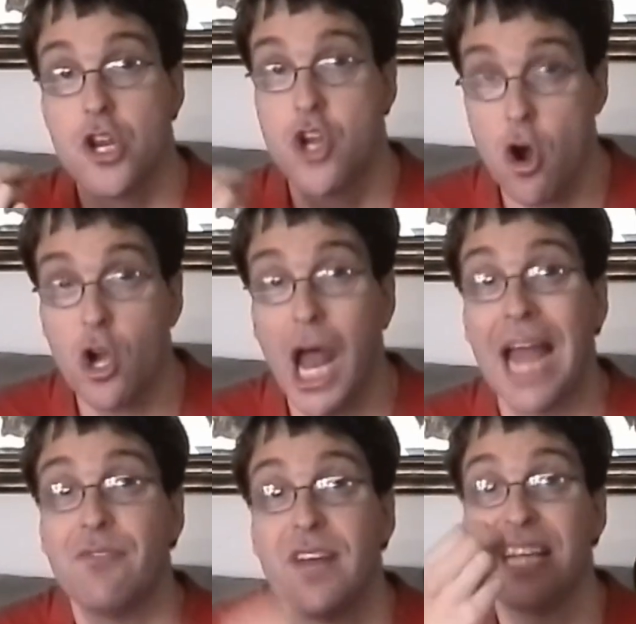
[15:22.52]
your
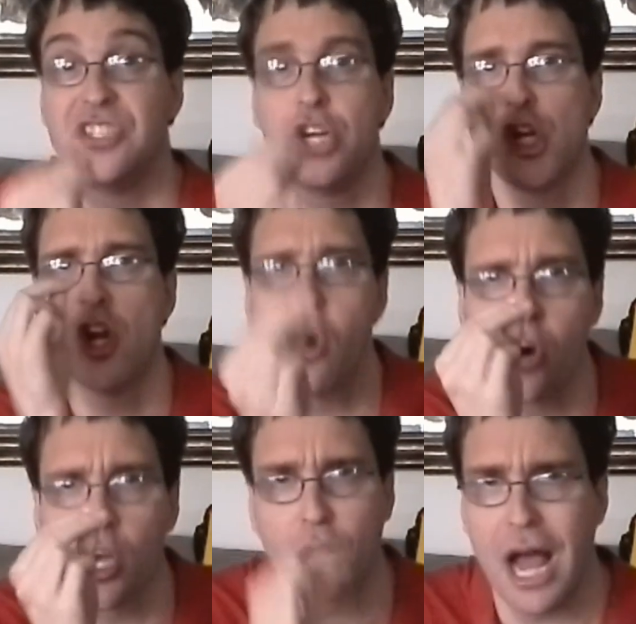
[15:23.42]
life is
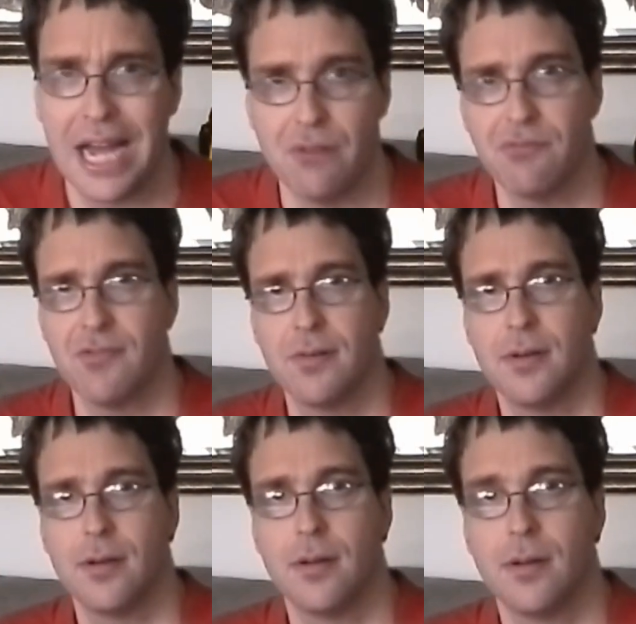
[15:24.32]
your life.
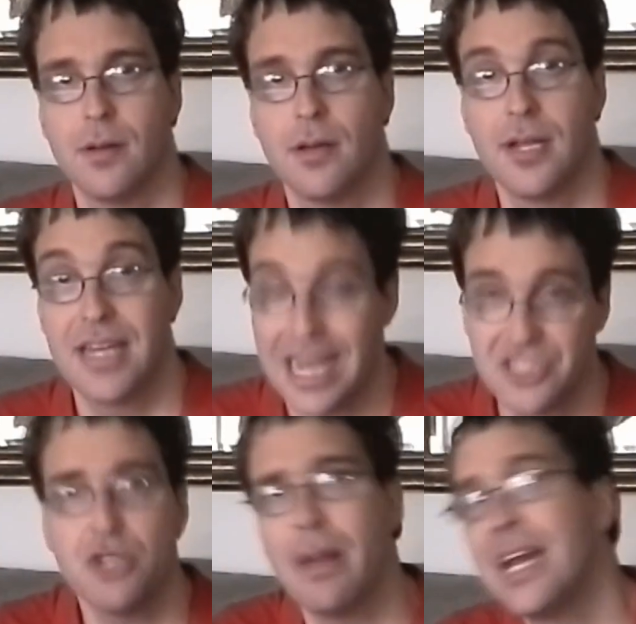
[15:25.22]

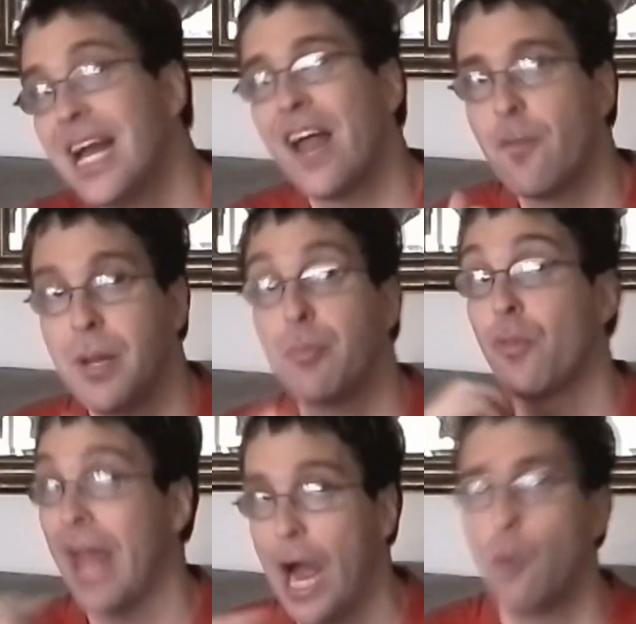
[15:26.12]
Yes, you may need other people
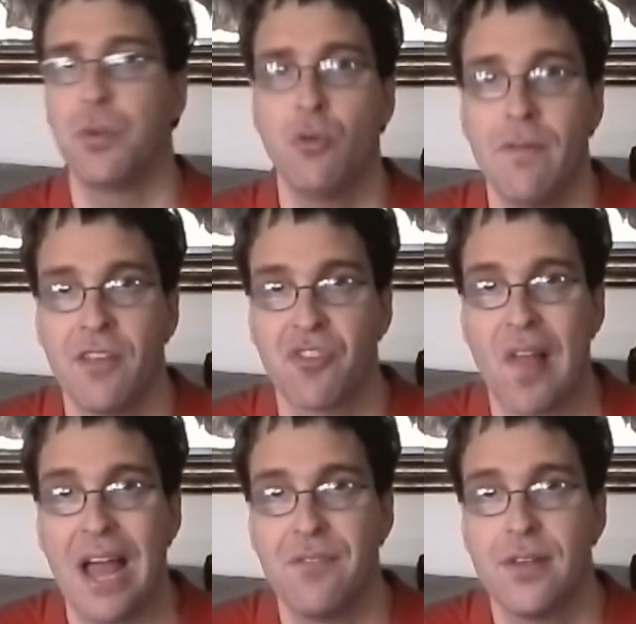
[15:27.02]
to help you in this
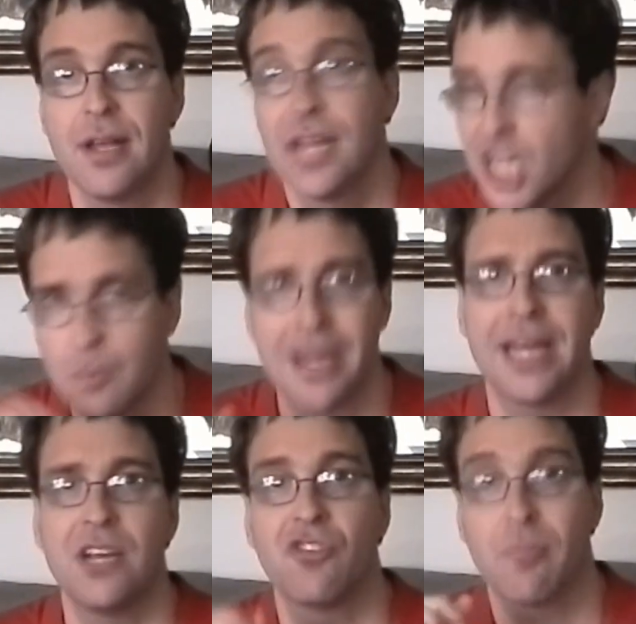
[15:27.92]
life. You may
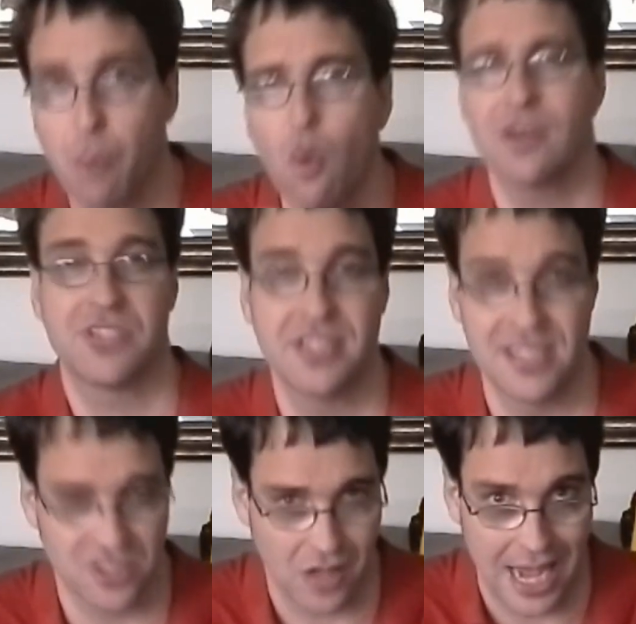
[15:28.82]
need supports in
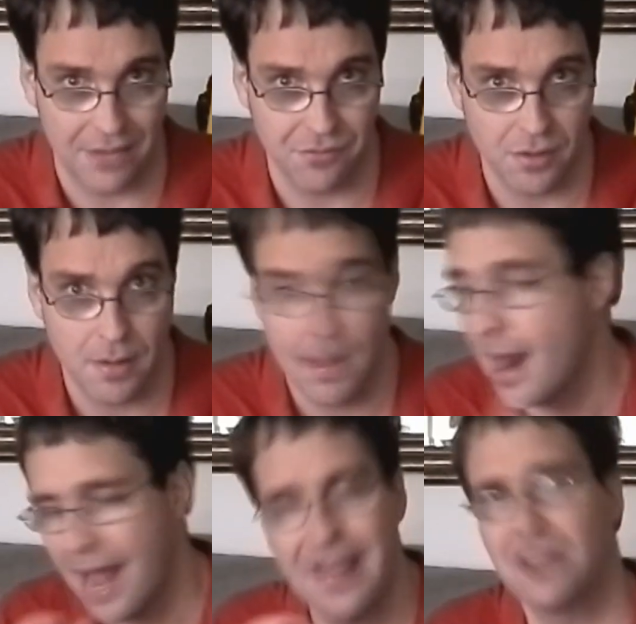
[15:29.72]
this life.
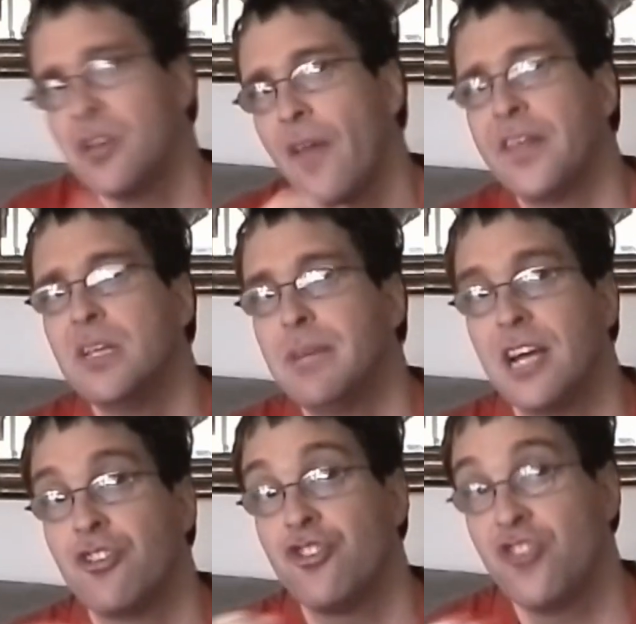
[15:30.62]
And that's nothing to be
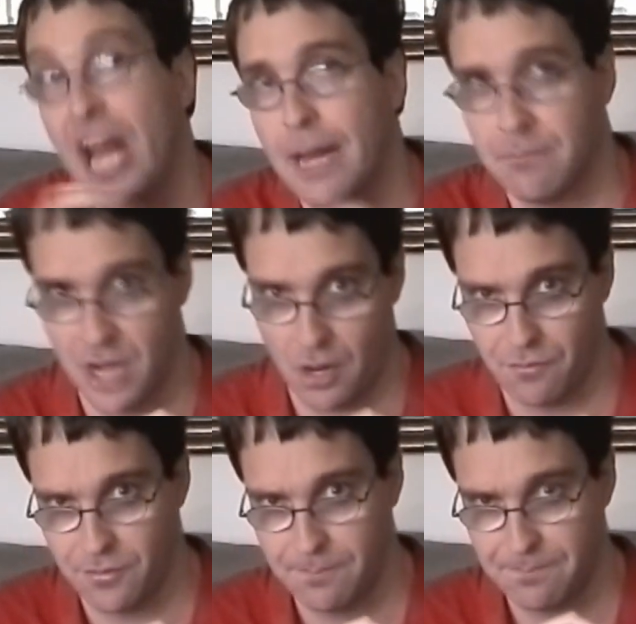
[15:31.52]
ashamed
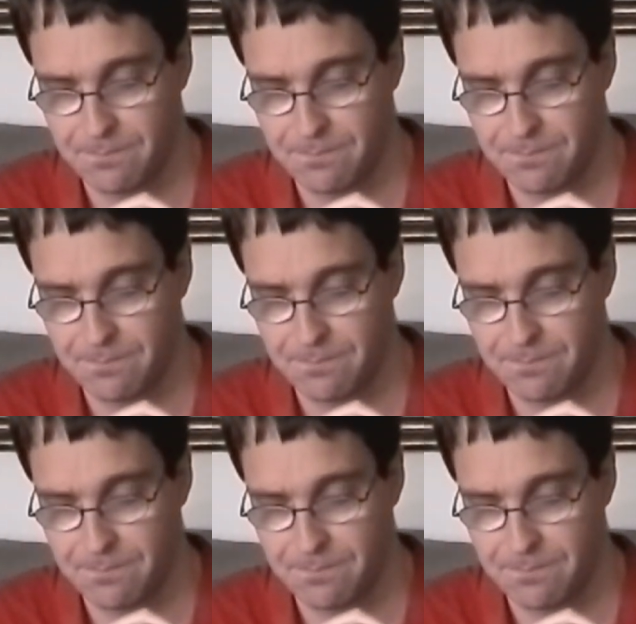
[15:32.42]
of.